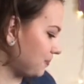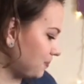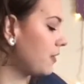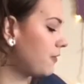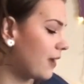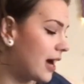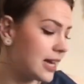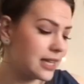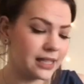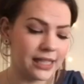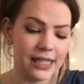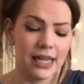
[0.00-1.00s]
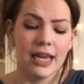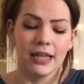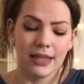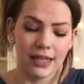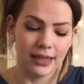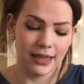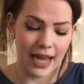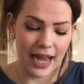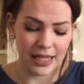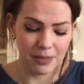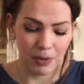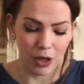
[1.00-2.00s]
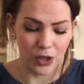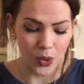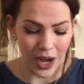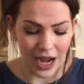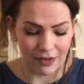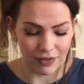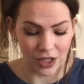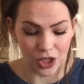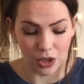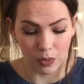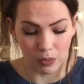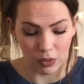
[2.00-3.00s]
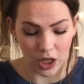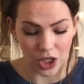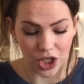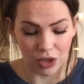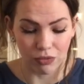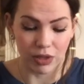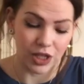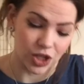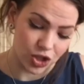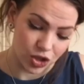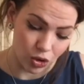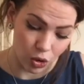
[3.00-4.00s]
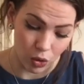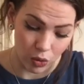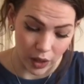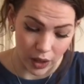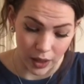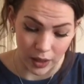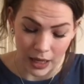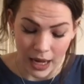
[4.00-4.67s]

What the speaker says: And finally, the last bottle you have is your brush restorer,